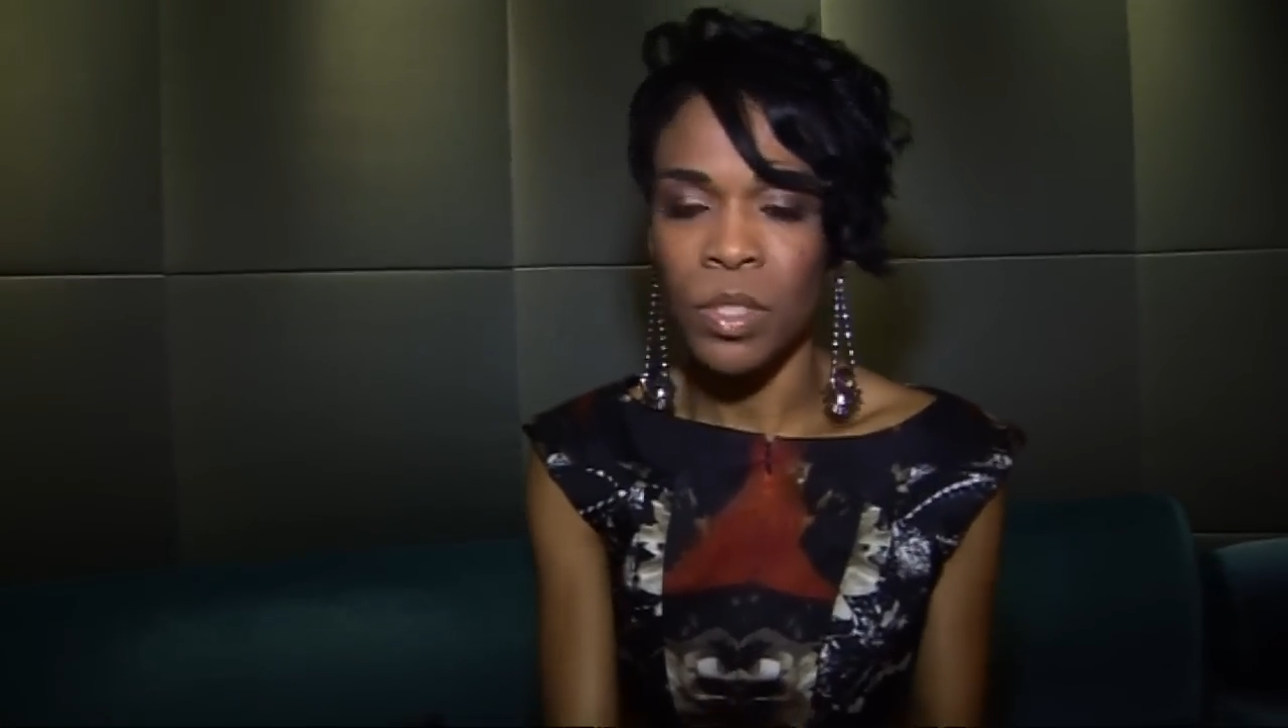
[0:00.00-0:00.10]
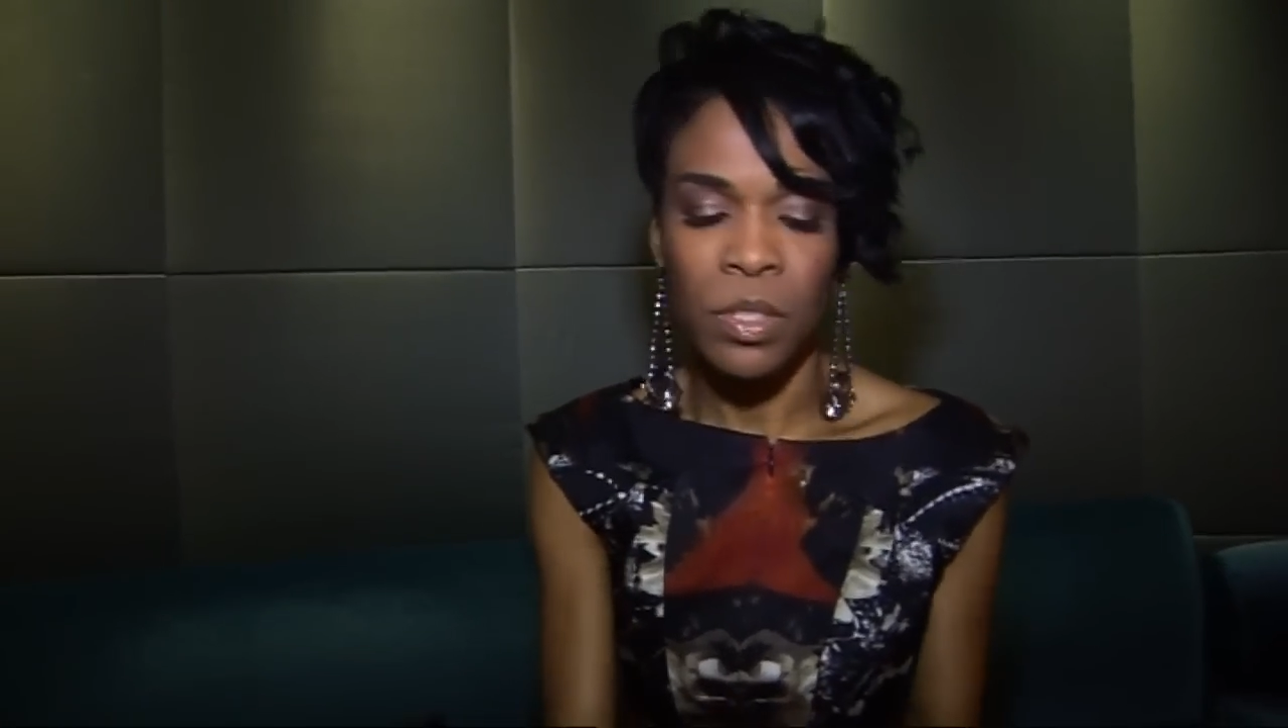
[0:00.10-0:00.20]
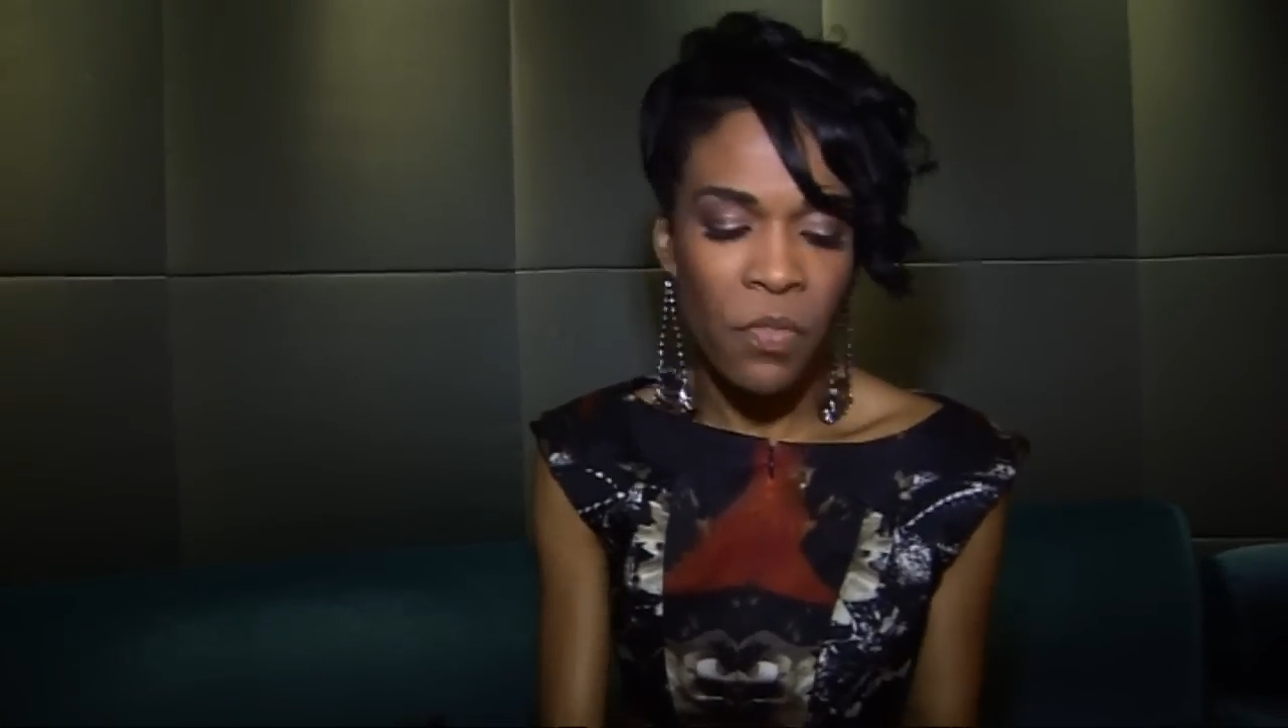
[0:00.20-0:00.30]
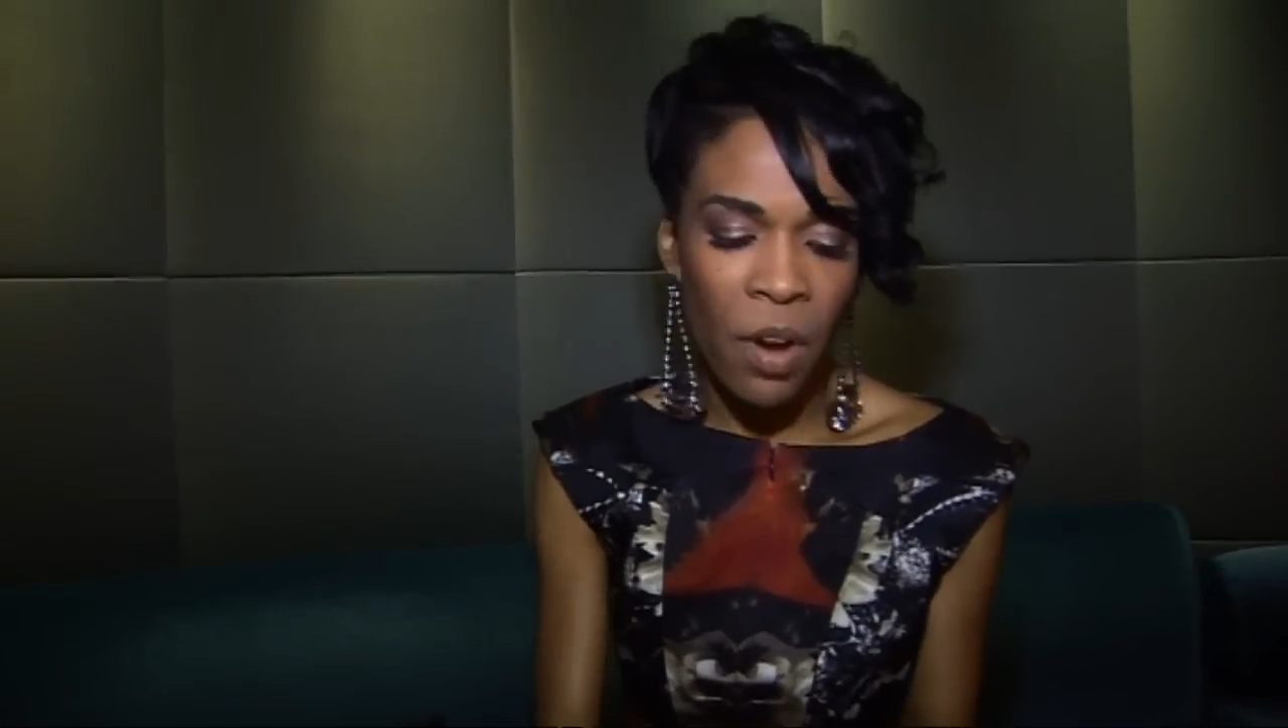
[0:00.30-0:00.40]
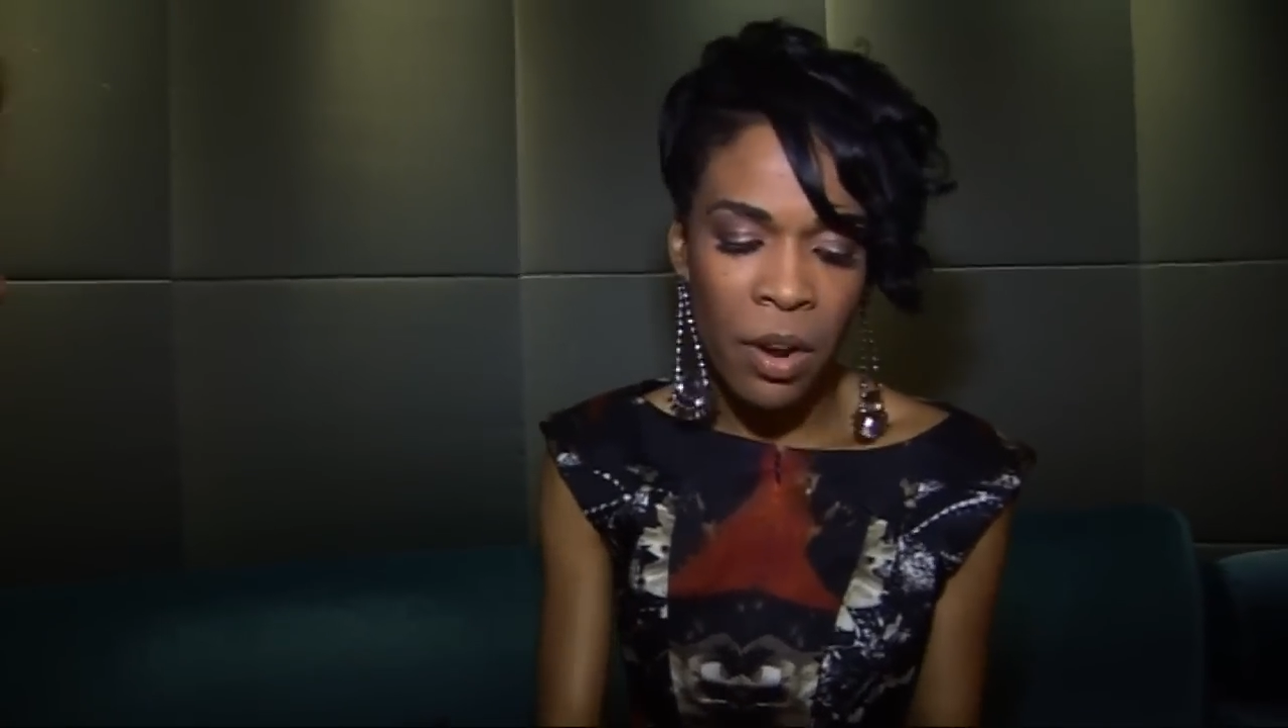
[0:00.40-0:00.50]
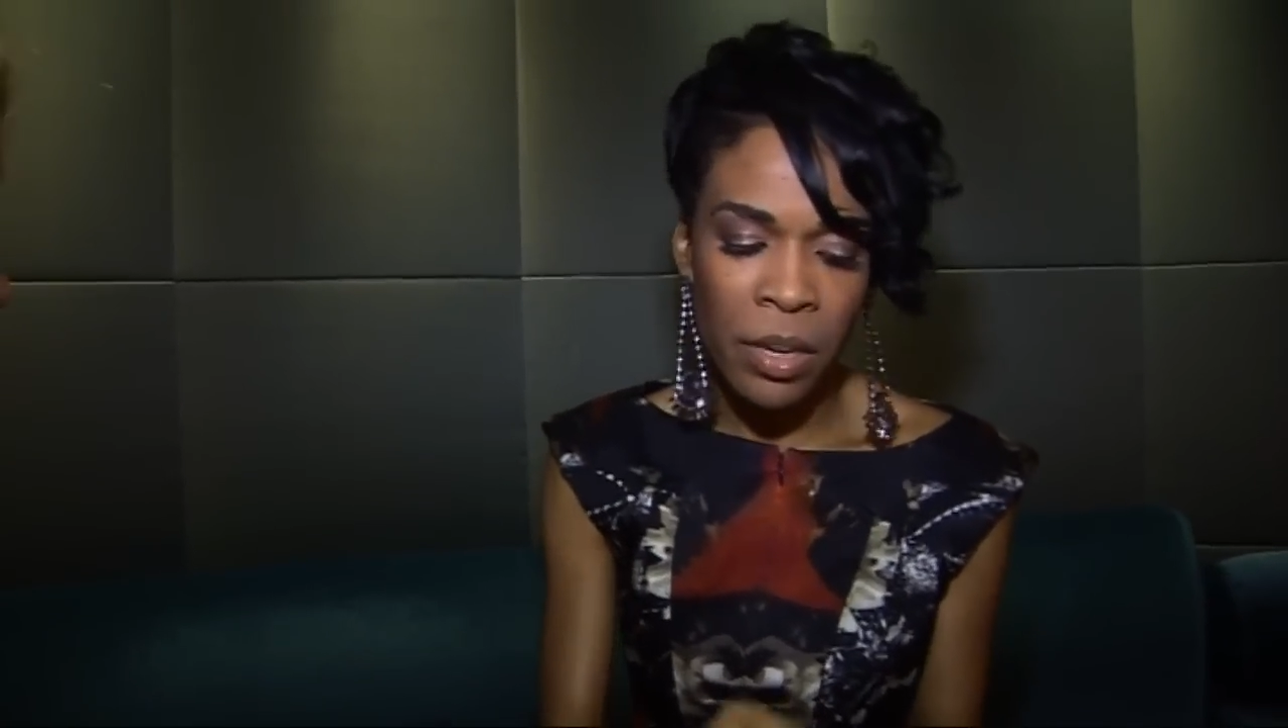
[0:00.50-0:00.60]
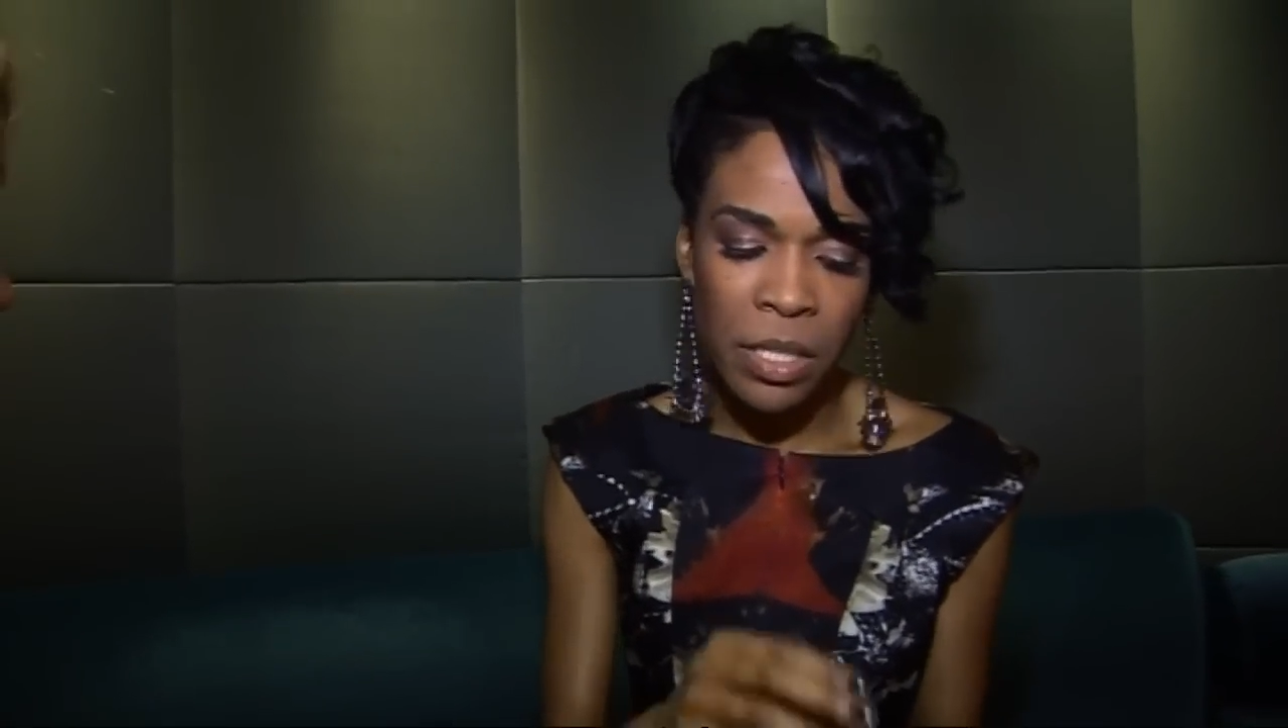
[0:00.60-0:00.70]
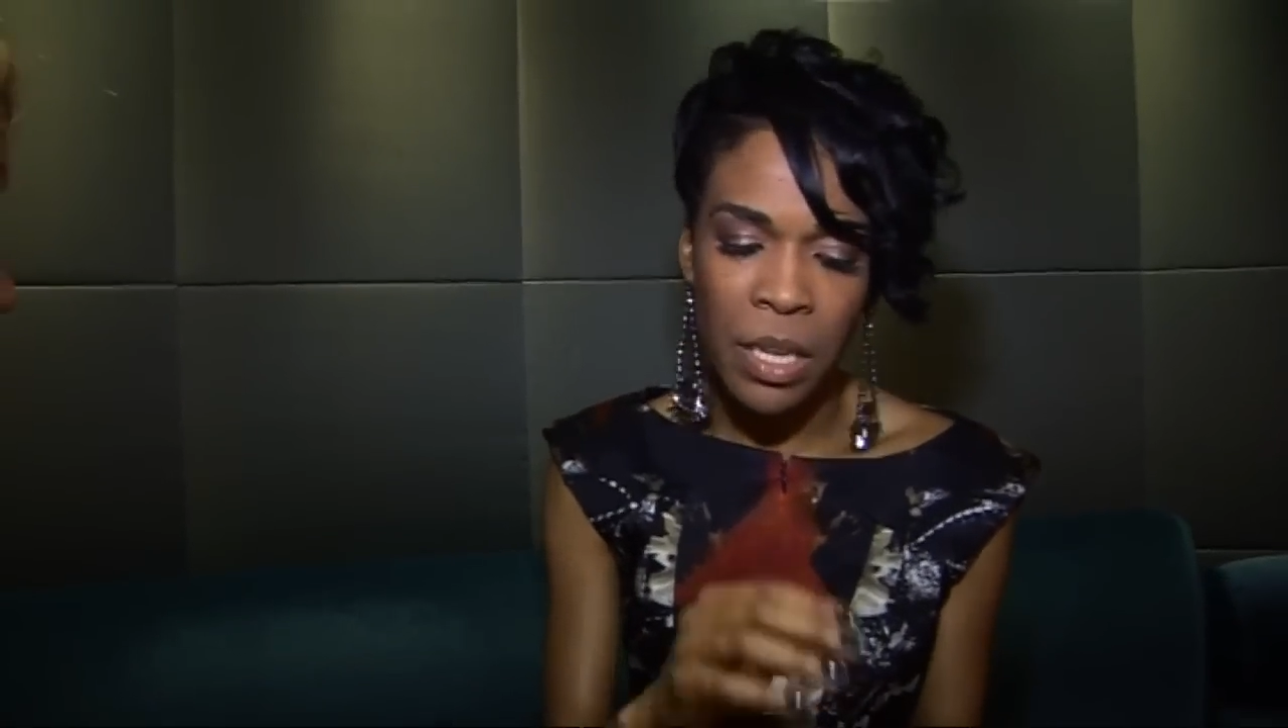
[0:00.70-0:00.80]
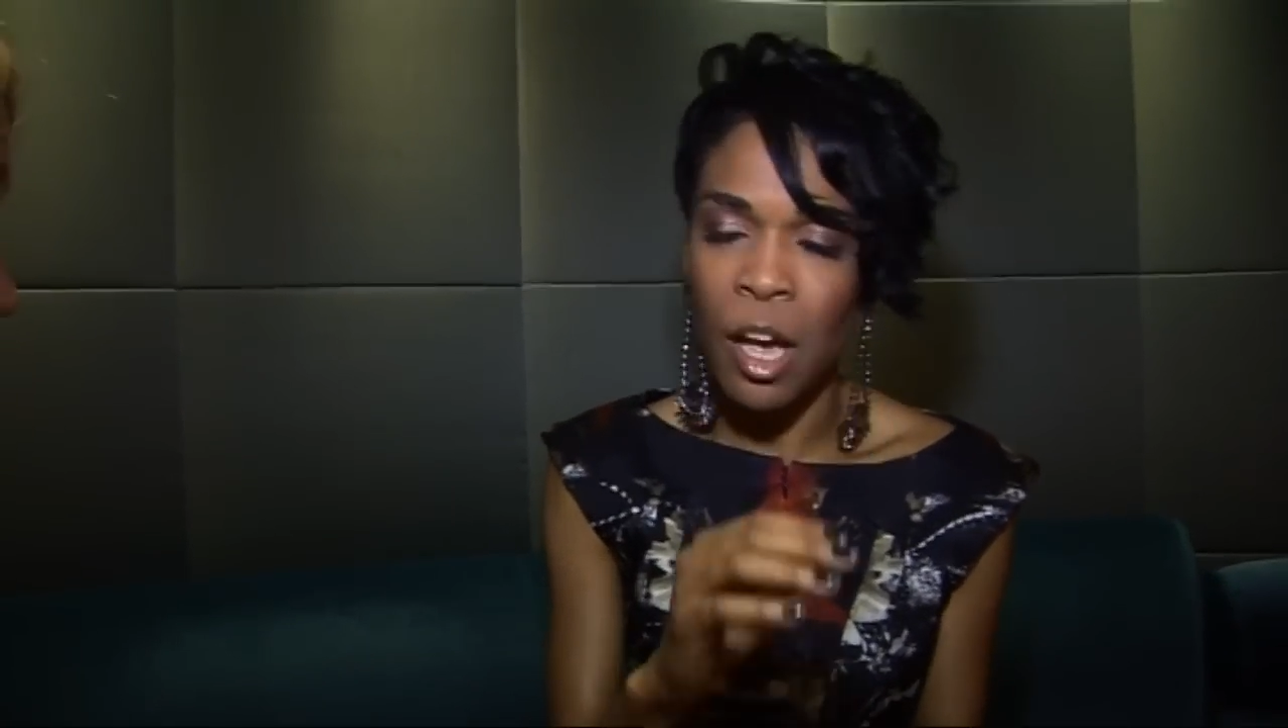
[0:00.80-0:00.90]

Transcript: as far as